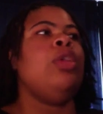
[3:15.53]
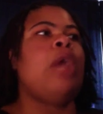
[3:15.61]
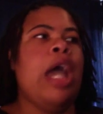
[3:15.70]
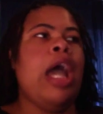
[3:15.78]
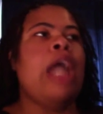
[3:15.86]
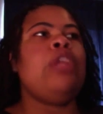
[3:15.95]

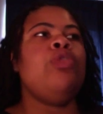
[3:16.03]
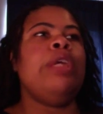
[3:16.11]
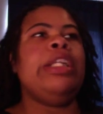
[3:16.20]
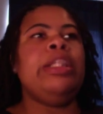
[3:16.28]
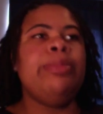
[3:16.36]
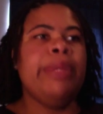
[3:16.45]
I do
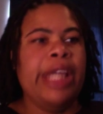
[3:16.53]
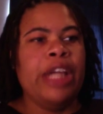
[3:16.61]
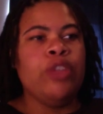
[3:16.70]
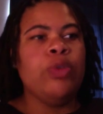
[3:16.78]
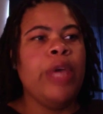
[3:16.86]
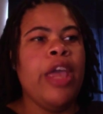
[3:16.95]
nothing but
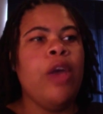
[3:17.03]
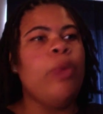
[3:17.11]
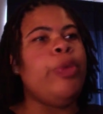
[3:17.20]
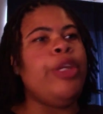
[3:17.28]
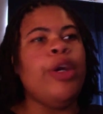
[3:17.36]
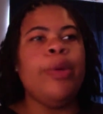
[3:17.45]
natural hair.
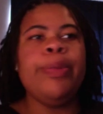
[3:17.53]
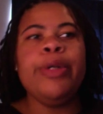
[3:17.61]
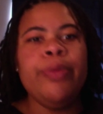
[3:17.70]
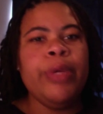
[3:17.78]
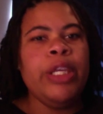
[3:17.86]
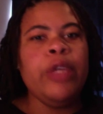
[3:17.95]
We don't
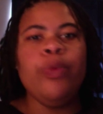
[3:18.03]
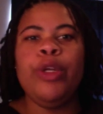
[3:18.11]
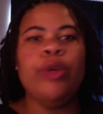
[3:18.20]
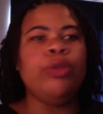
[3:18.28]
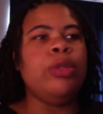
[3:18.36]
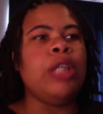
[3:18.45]
put weave. We
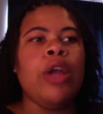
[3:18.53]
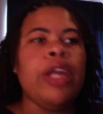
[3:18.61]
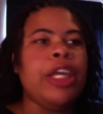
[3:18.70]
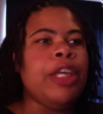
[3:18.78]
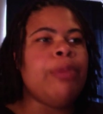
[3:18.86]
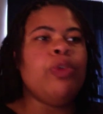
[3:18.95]
don't put all
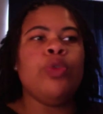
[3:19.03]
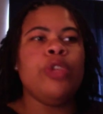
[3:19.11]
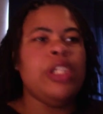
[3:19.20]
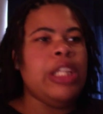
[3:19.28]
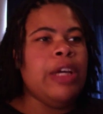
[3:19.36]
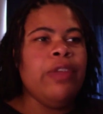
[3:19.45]
that chemical
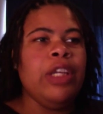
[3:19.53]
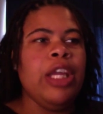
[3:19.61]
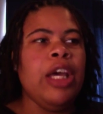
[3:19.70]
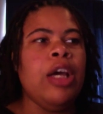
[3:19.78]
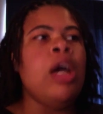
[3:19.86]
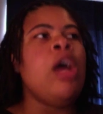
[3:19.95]
and stuff in
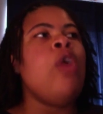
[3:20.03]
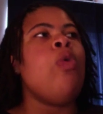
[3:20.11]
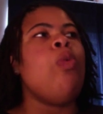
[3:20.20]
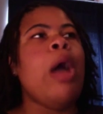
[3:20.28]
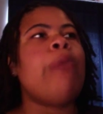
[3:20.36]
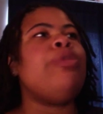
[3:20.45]
there.
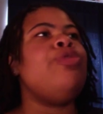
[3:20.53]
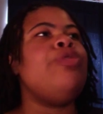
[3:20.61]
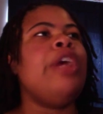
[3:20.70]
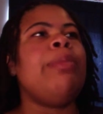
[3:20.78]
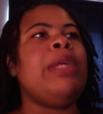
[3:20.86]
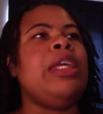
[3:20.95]
Why would you
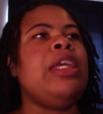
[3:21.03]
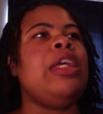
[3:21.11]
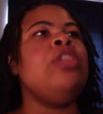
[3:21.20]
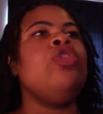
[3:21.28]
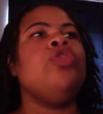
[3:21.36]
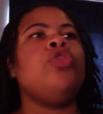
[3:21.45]
come
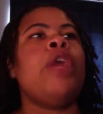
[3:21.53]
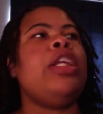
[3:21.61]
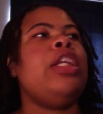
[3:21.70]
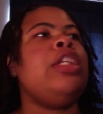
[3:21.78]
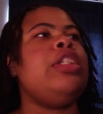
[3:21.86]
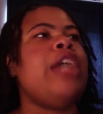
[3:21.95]
in trying to
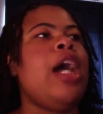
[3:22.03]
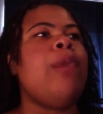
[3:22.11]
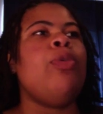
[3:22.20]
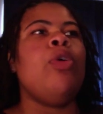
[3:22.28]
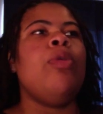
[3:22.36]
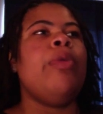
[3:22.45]
get a
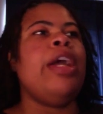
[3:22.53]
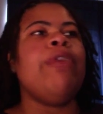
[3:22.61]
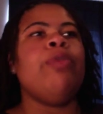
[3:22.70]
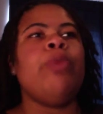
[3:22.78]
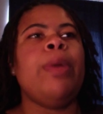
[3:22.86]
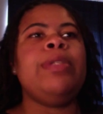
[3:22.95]
job or
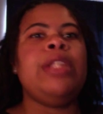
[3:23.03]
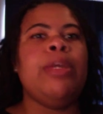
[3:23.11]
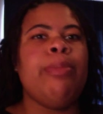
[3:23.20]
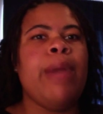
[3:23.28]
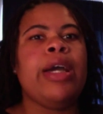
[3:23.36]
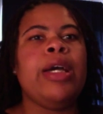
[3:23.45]
whatever,
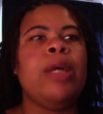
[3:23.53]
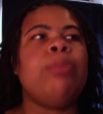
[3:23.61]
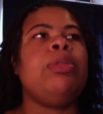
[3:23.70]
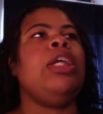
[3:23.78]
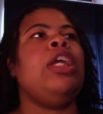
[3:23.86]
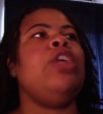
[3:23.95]
represent my
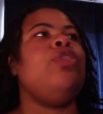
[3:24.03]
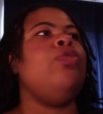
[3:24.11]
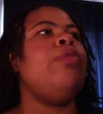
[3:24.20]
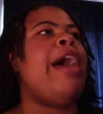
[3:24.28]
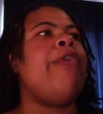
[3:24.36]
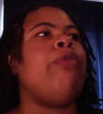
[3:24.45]
company, and you
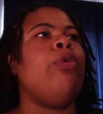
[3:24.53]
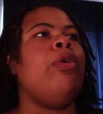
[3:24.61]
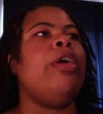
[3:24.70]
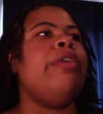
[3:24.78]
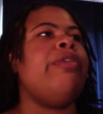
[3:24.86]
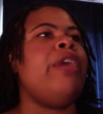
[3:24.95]
have
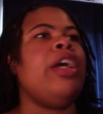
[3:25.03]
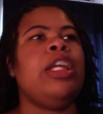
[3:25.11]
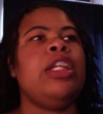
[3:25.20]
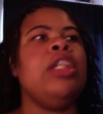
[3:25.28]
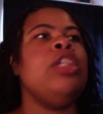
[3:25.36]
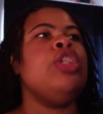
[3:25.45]
on a
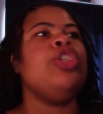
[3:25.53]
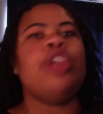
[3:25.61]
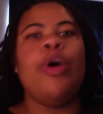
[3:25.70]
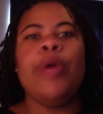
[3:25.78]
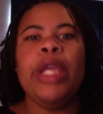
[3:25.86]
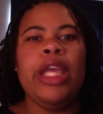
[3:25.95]
fucking
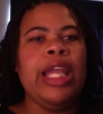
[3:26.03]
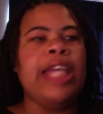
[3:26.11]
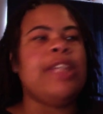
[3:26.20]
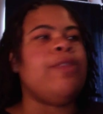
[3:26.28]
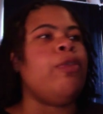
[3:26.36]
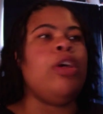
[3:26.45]
sew in
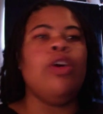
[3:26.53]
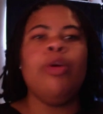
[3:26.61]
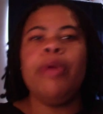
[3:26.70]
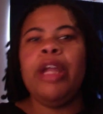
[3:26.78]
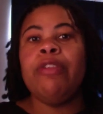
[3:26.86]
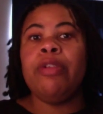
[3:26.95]
lace front or
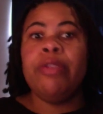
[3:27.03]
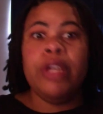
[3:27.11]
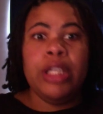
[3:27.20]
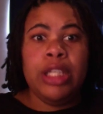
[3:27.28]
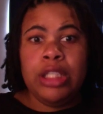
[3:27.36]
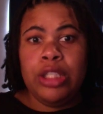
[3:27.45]
whatever the
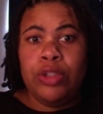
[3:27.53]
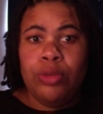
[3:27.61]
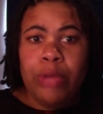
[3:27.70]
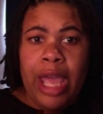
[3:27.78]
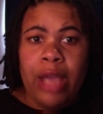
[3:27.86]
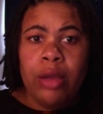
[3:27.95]
fuck it is that you
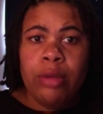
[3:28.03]
got?